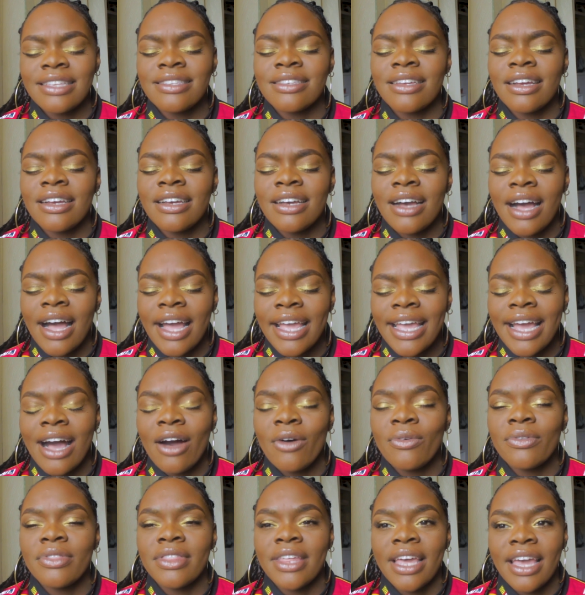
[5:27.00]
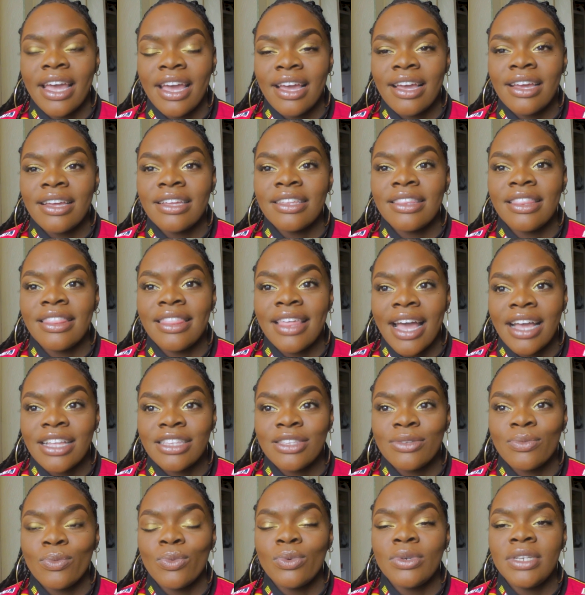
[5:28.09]
is a guy out there
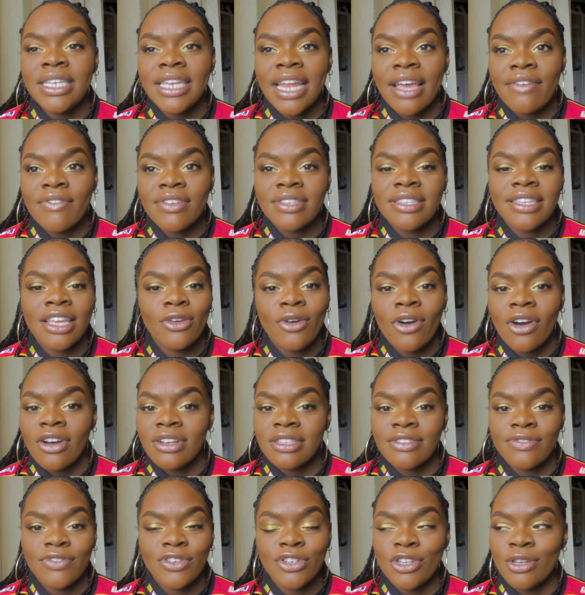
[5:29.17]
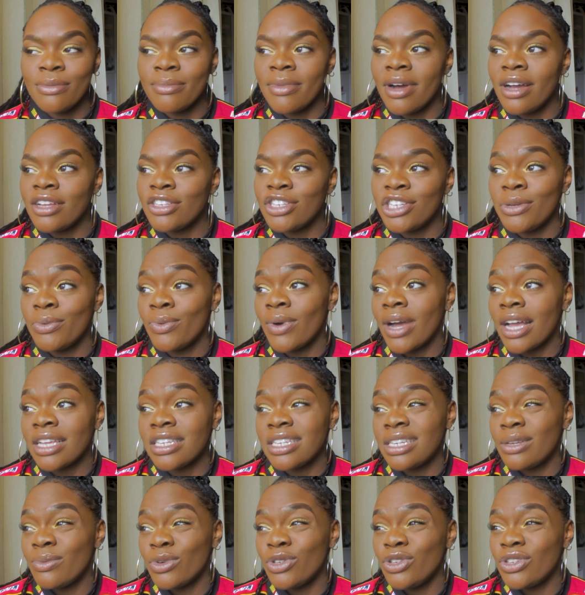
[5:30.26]
that will never say you're asking for too much. He will
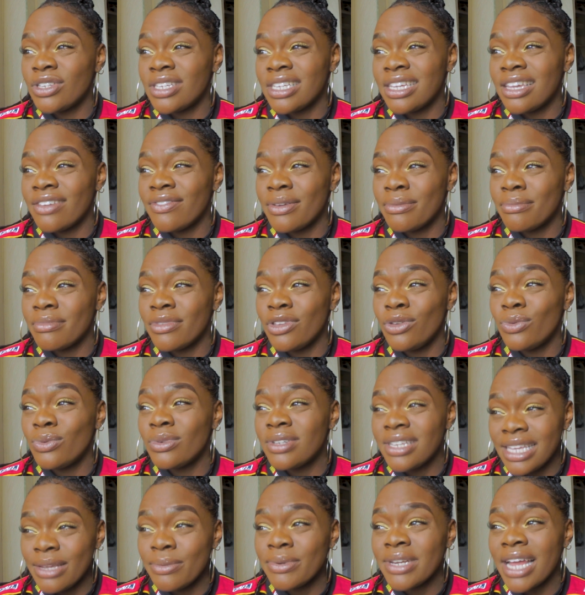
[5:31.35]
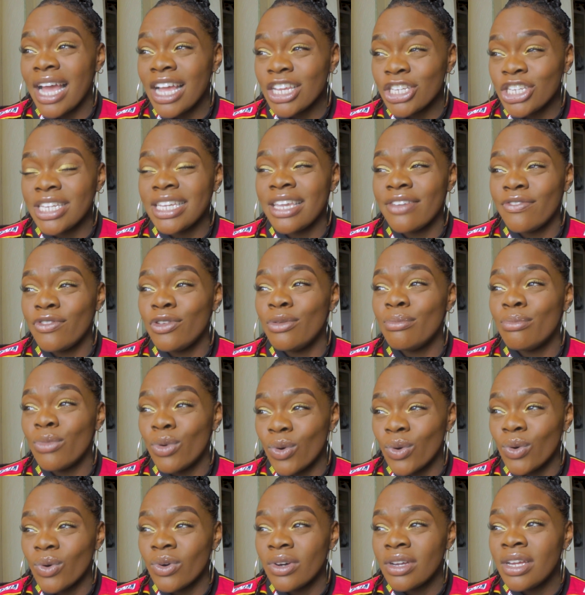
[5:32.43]
actually want you to give him, he would actually give you
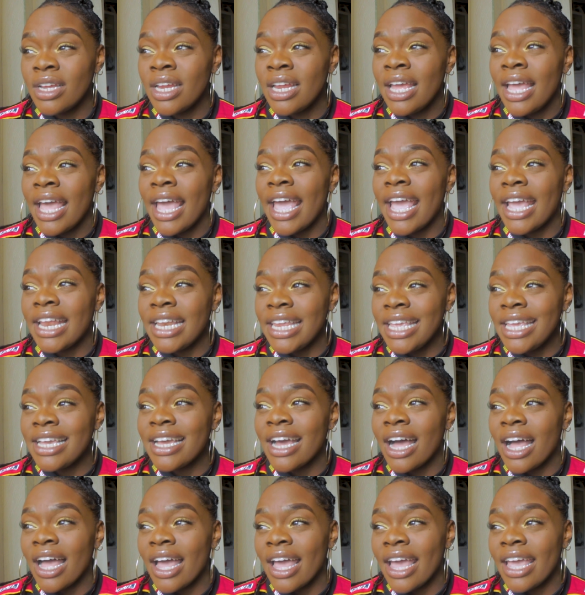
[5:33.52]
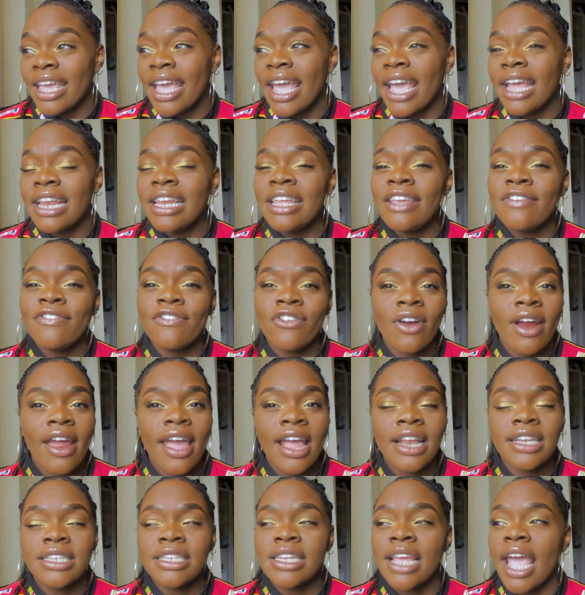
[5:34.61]
more. Any guy, any
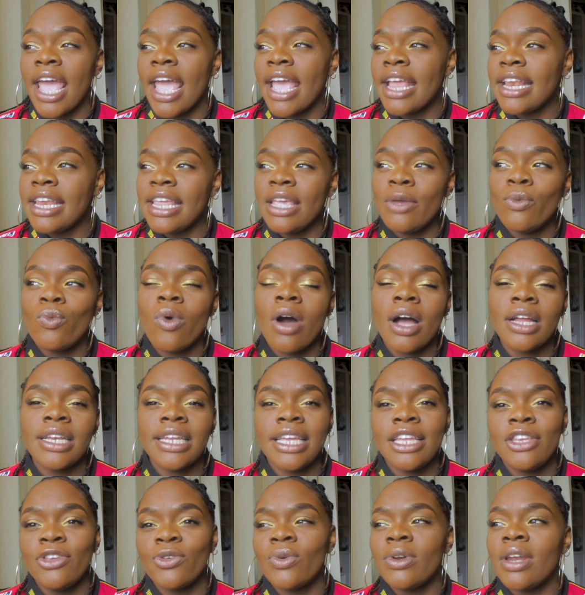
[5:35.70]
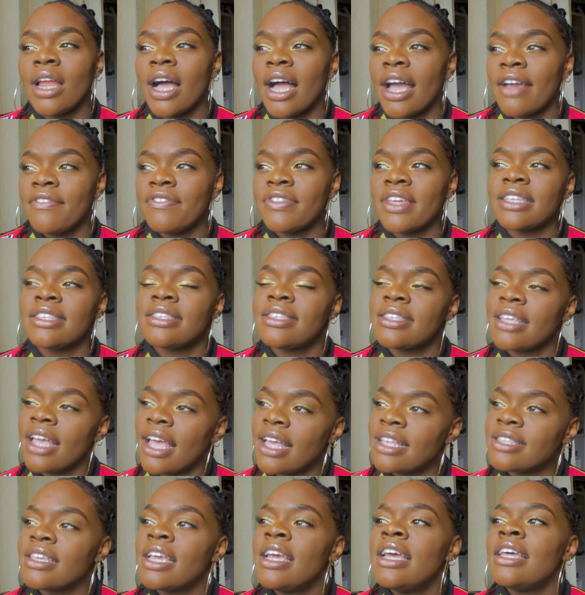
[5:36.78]
friend, anyone in your life that
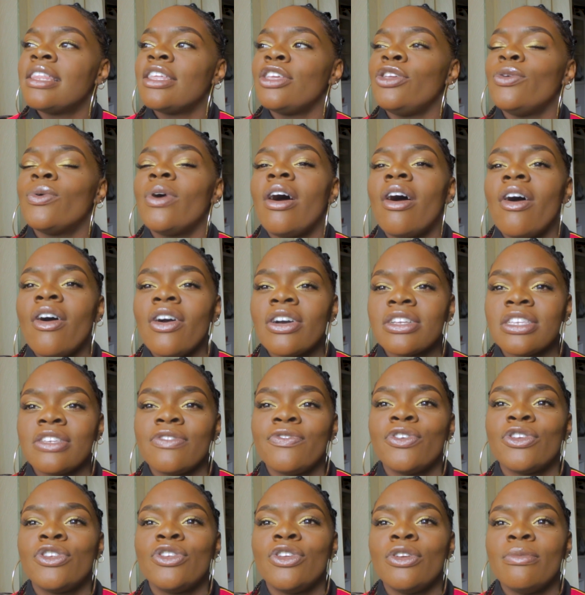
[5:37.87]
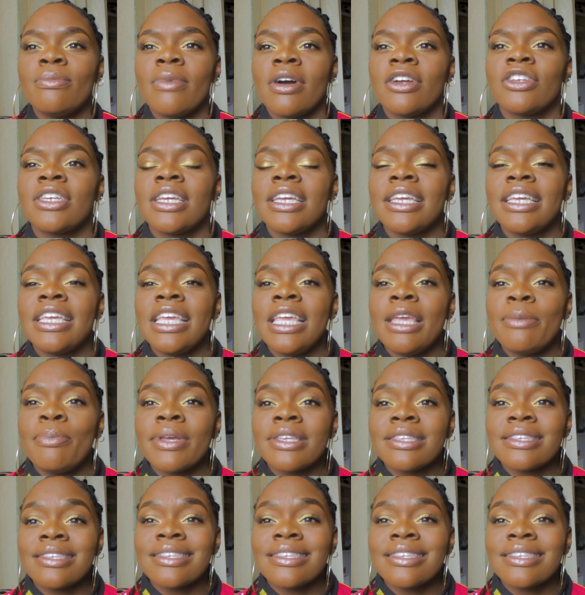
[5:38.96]
says you are asking for too much can keep it